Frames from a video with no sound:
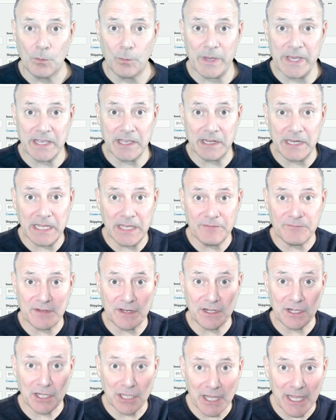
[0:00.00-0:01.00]
we can
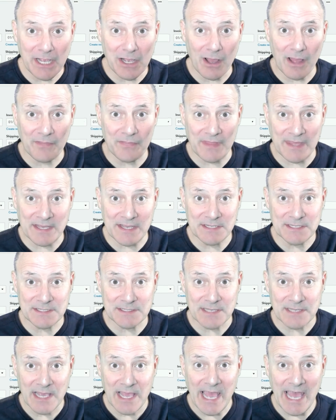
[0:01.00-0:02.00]
even click on
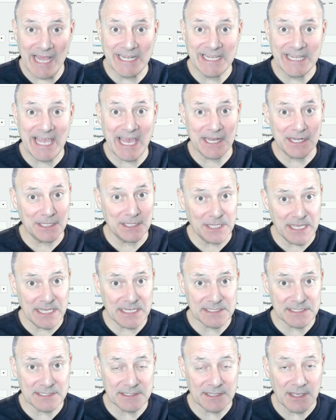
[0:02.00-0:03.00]
this and get a
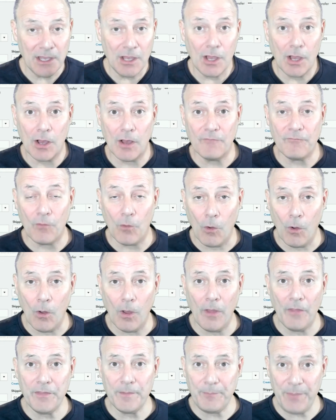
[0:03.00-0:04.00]
list of all the